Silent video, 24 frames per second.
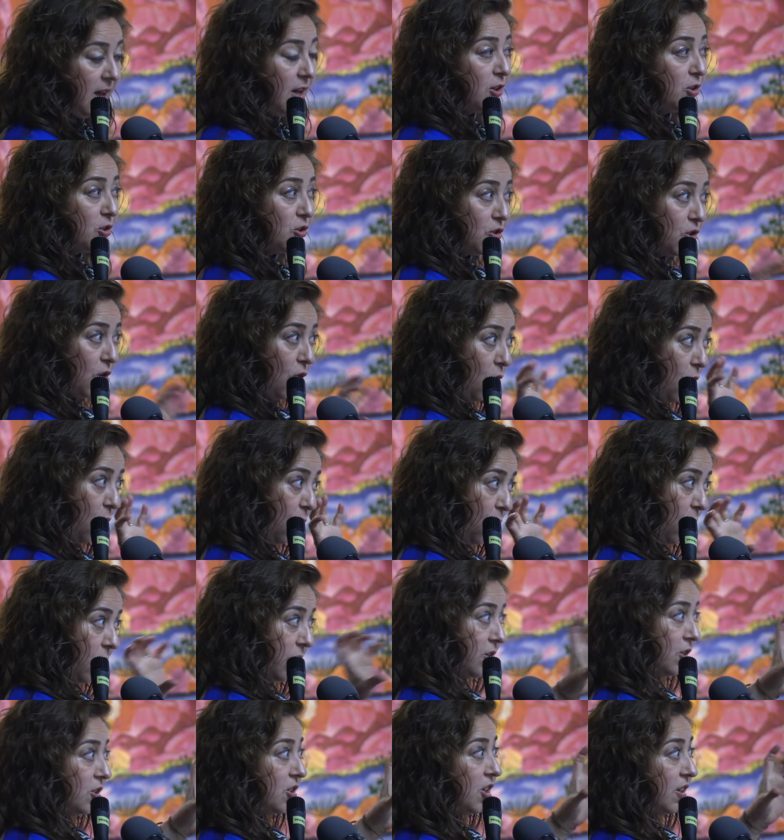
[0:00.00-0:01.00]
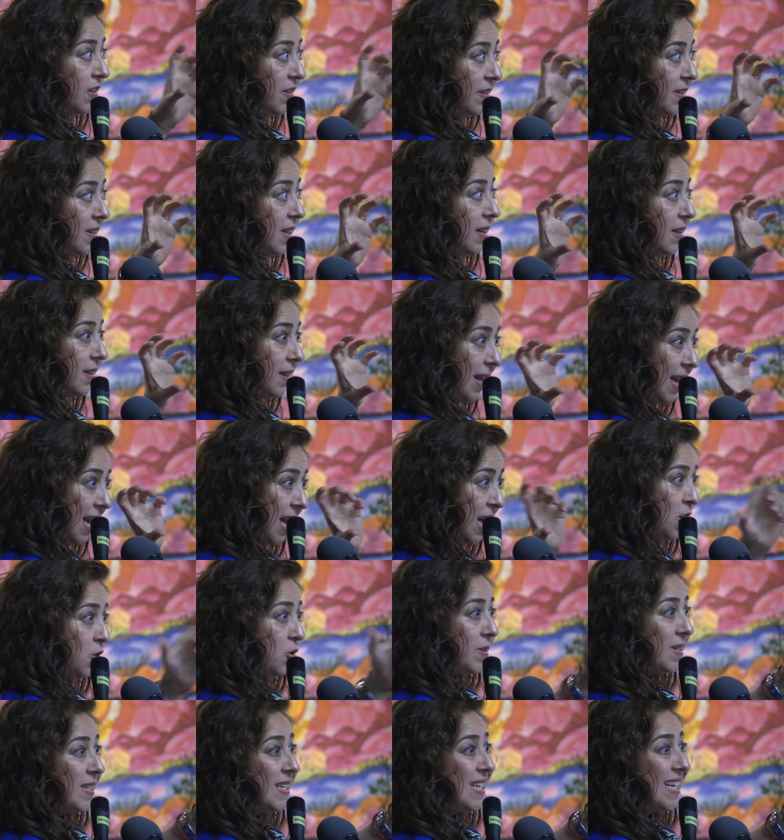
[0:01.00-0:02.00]
So just
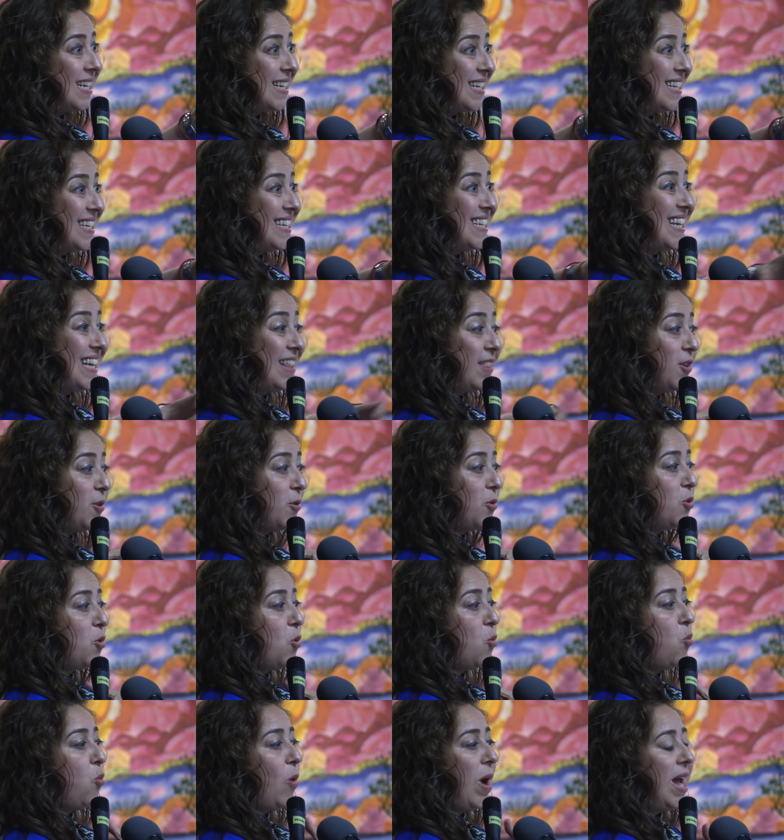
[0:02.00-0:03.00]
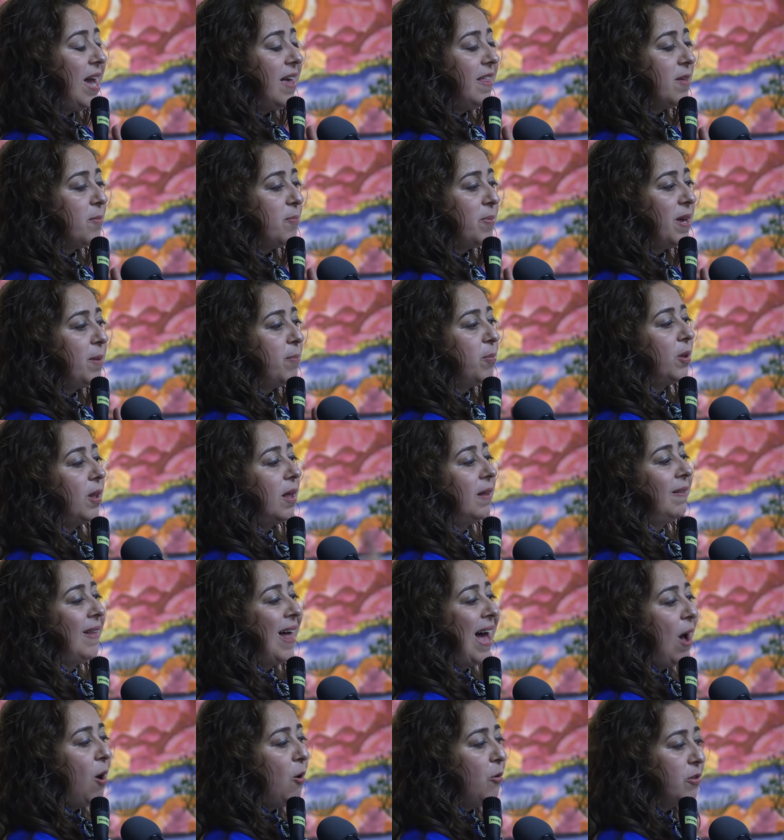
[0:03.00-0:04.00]
interesting to see the way that people
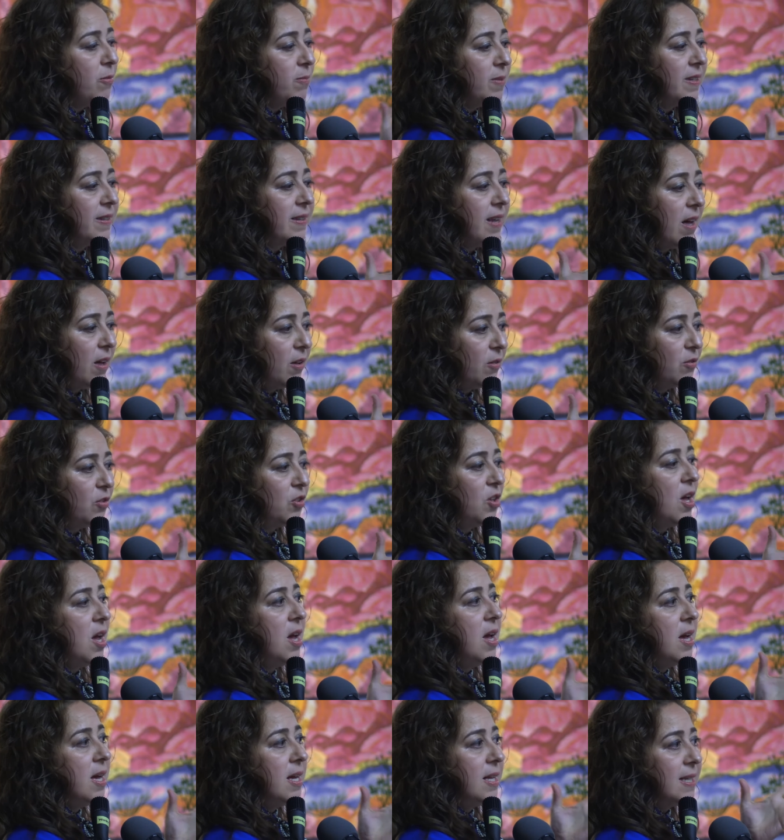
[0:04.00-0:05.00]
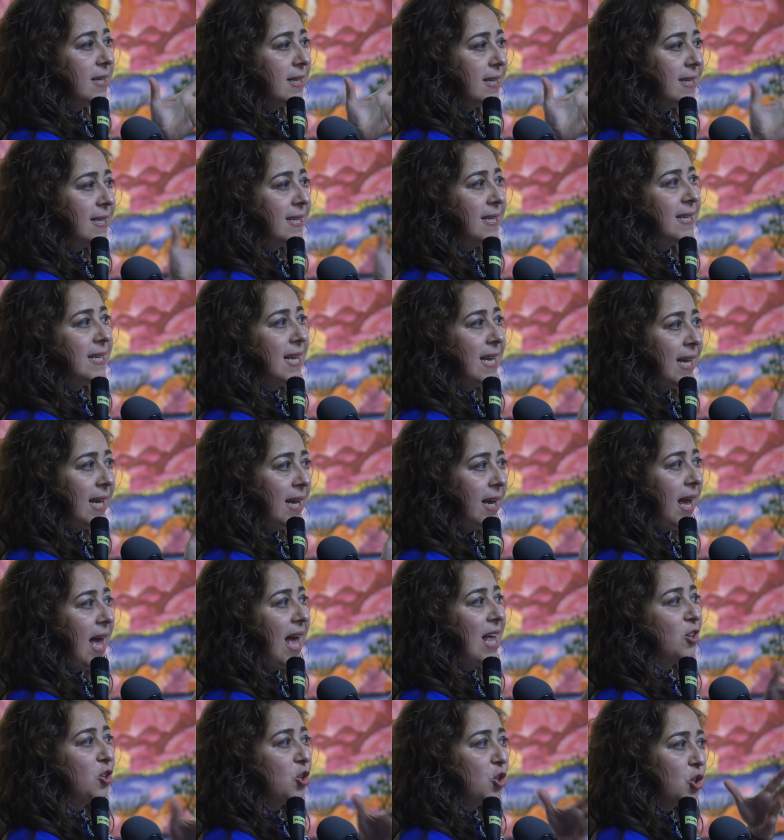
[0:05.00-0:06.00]
allow themselves to sing
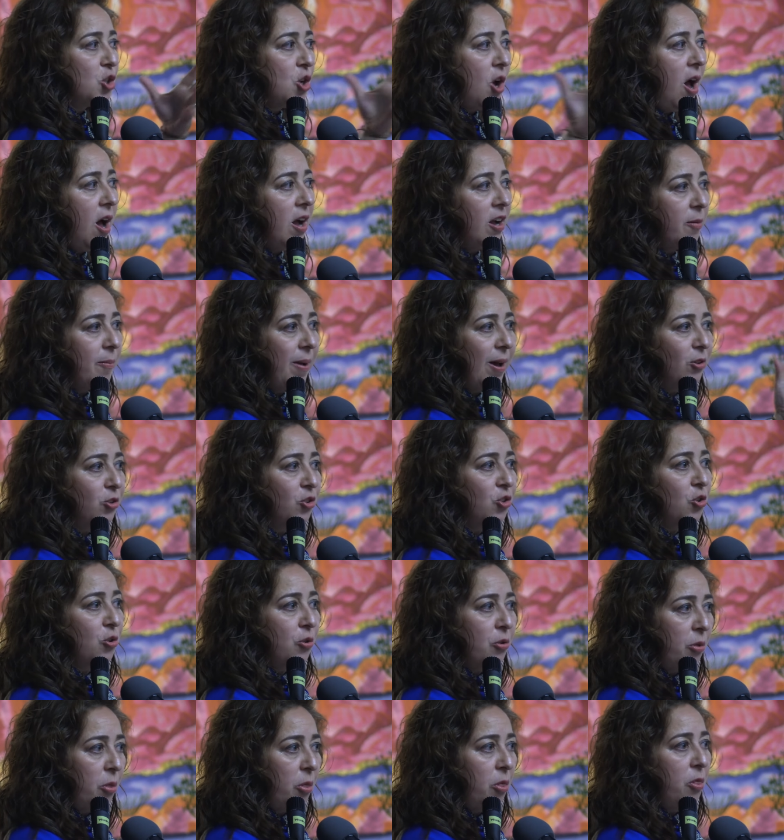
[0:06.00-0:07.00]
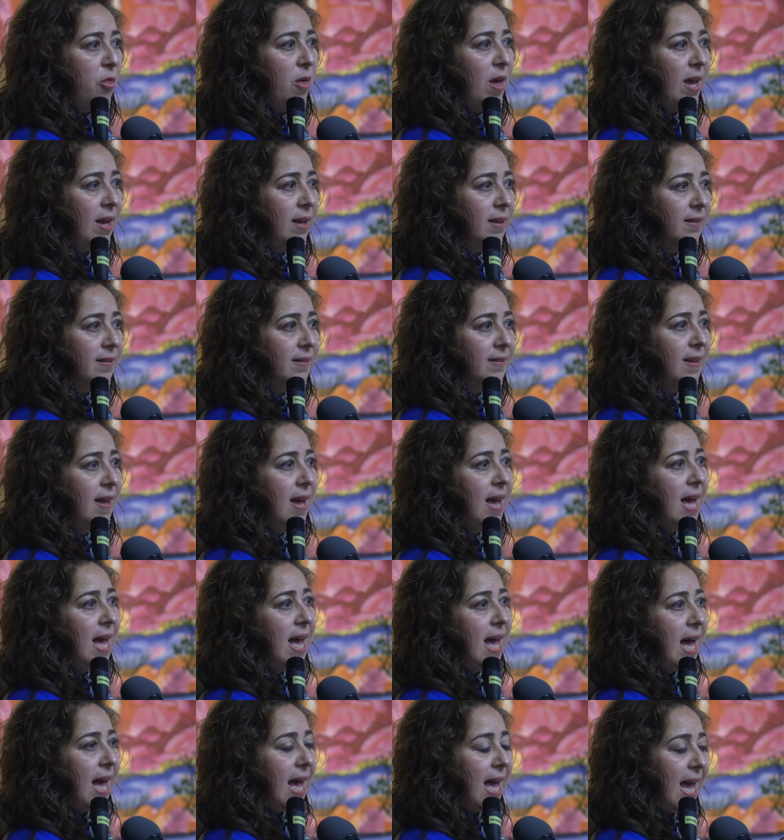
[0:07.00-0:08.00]
and to talk about certain things
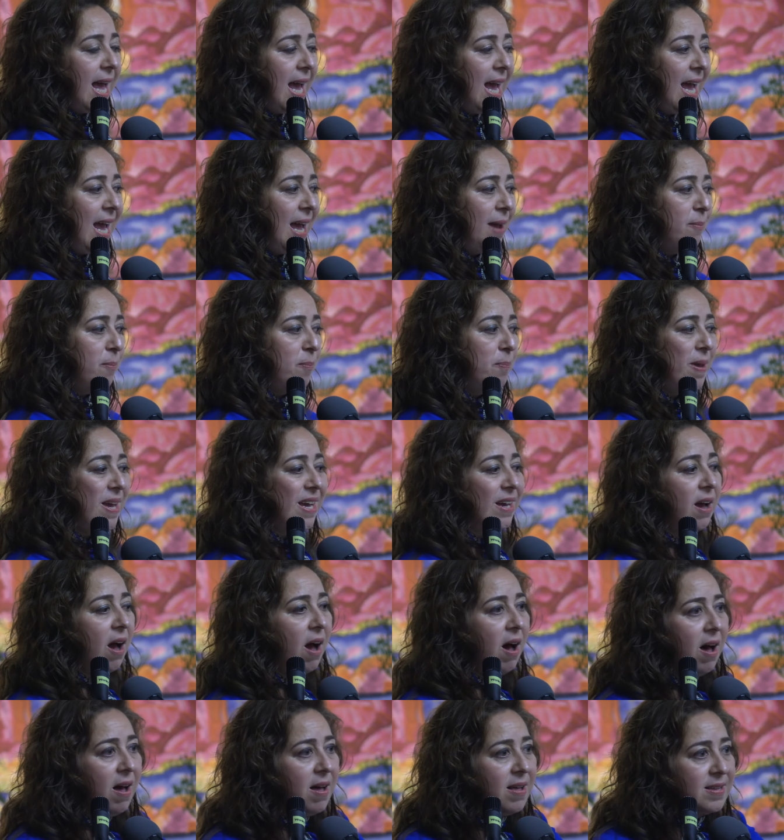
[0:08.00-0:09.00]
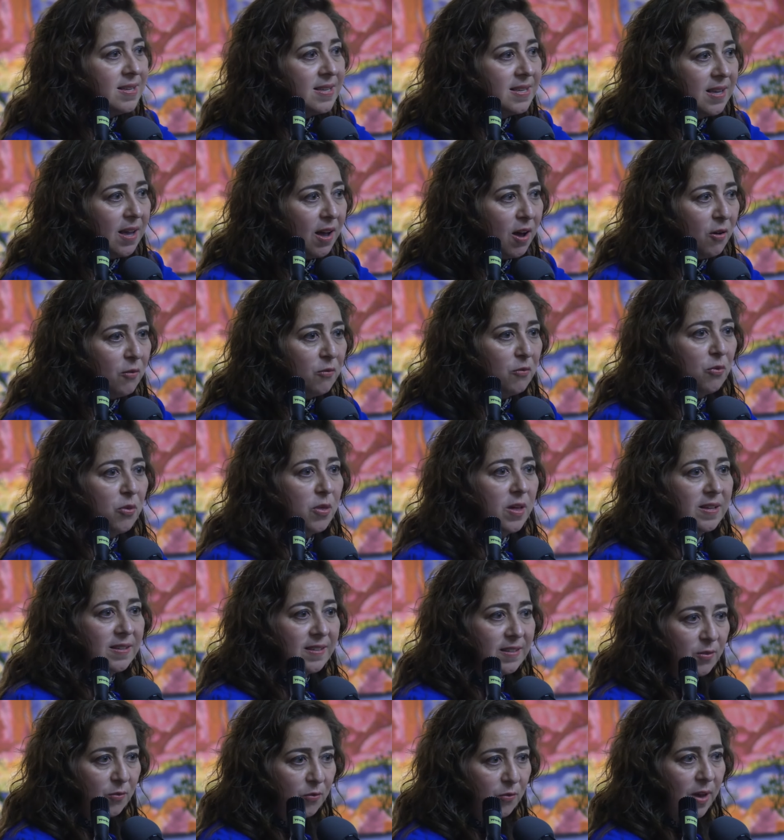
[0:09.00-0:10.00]
because of
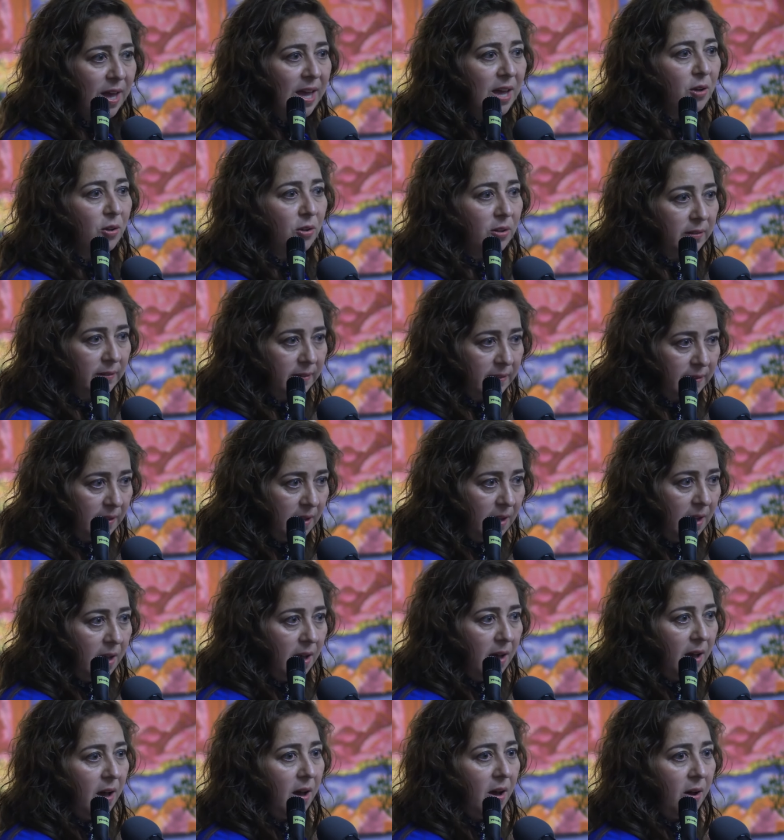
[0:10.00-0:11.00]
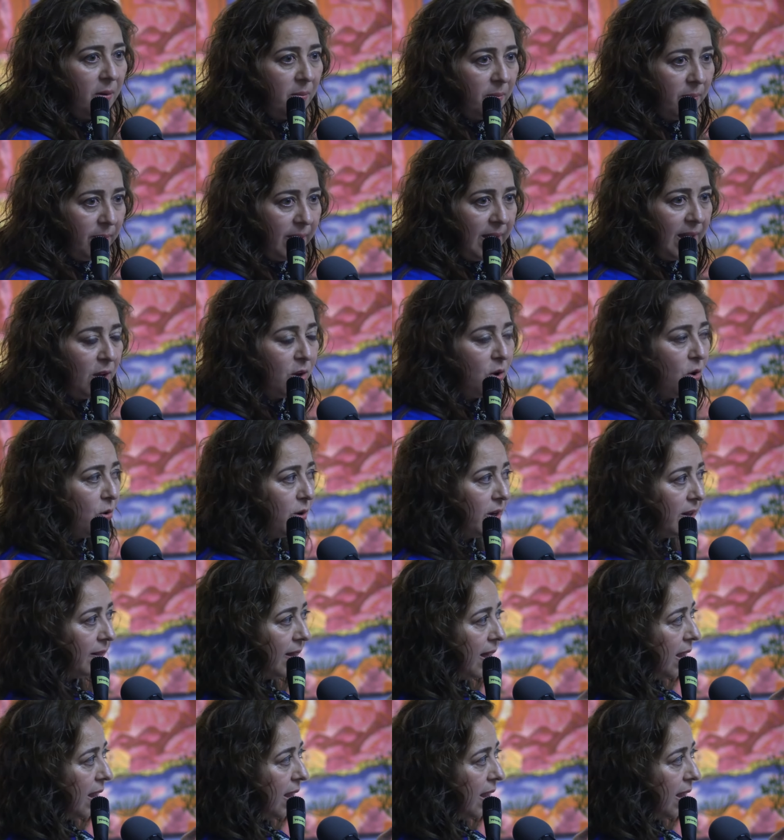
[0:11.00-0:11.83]
this veiled encoded